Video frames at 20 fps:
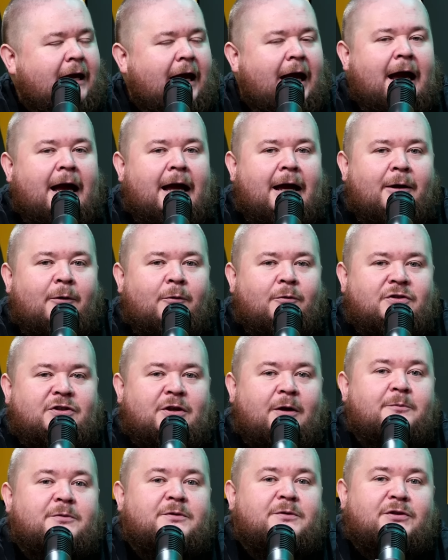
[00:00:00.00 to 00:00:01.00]
Uh,
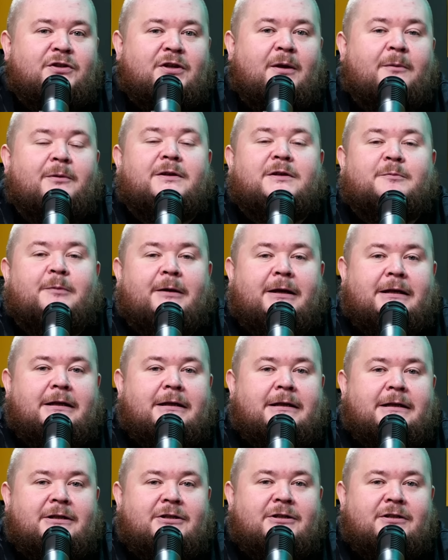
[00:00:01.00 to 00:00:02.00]
some some of the
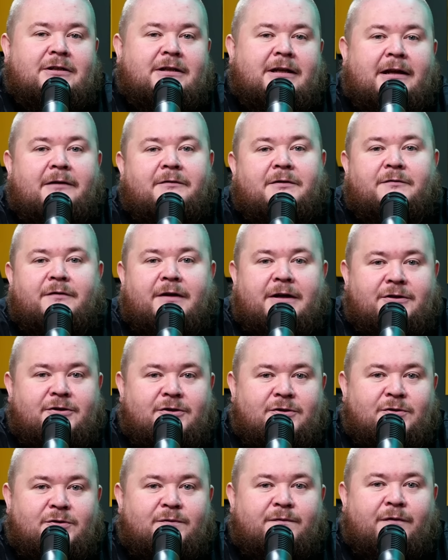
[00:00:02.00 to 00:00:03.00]
speculation even
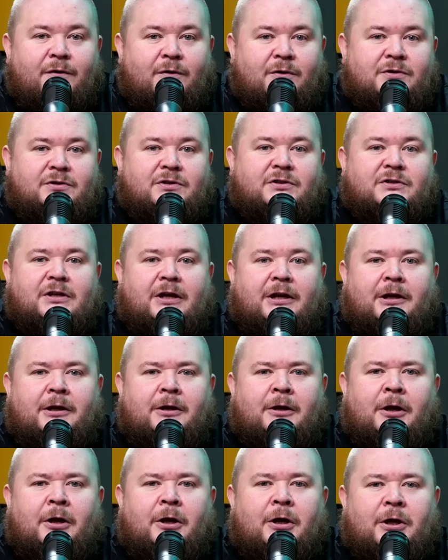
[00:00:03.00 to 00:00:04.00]
ventured so far as to
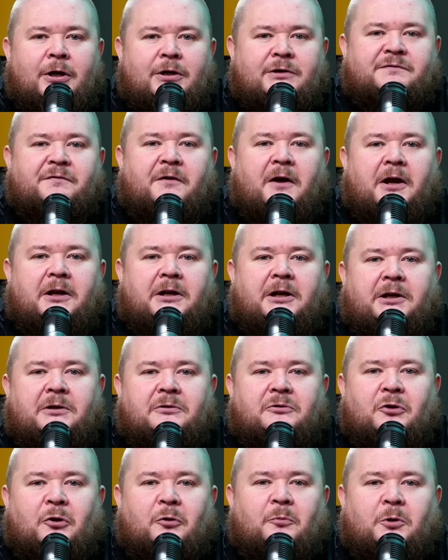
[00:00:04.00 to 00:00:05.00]
say he's fairly
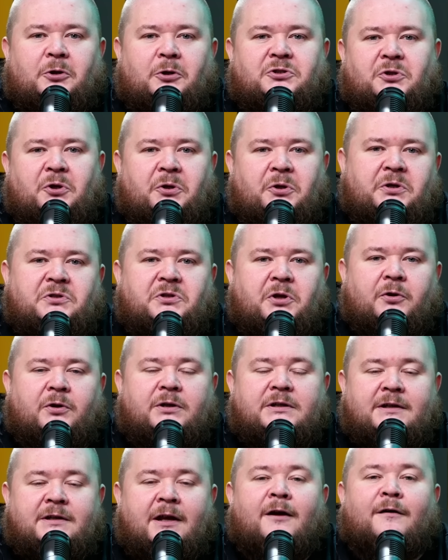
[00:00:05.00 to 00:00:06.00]
eating too much Doogie's
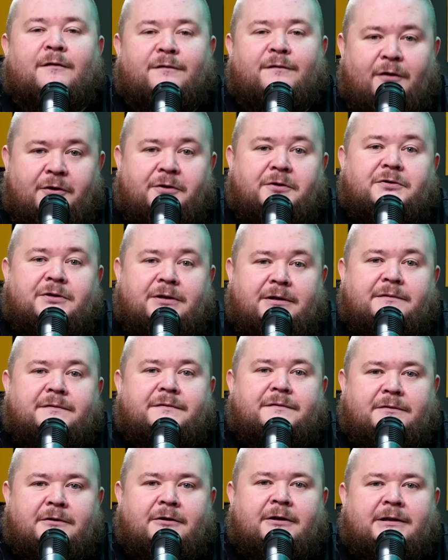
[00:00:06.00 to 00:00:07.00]
goodies. Fuck
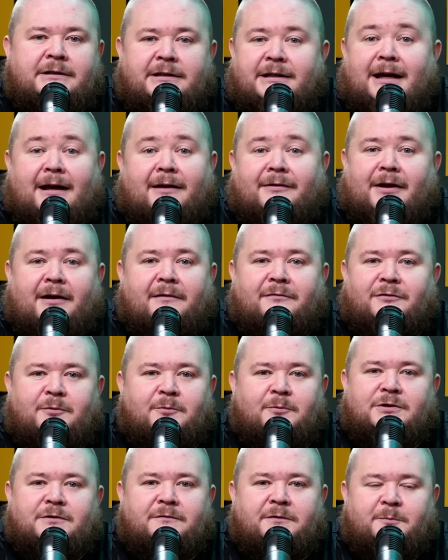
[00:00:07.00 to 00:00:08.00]
yourself, all right? You can't have too
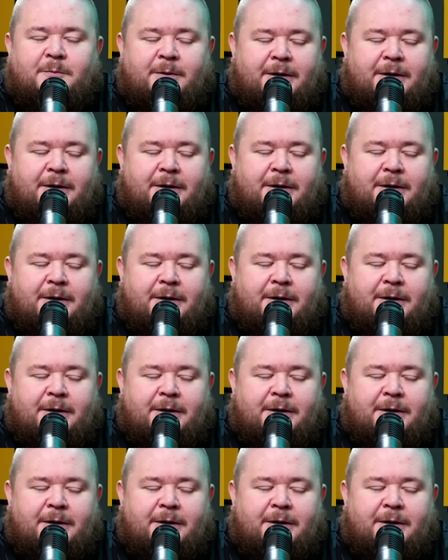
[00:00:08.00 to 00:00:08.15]
much of it.